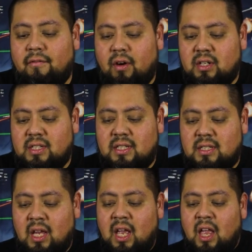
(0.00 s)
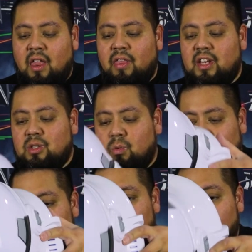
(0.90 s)
Versus this
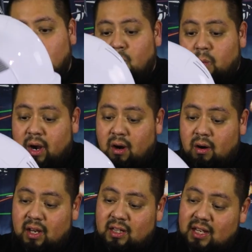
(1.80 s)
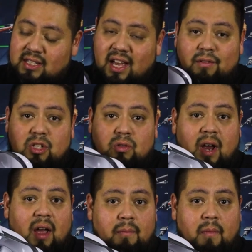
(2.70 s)
one, where it does have a
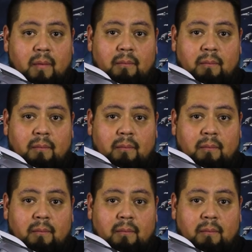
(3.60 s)
strap,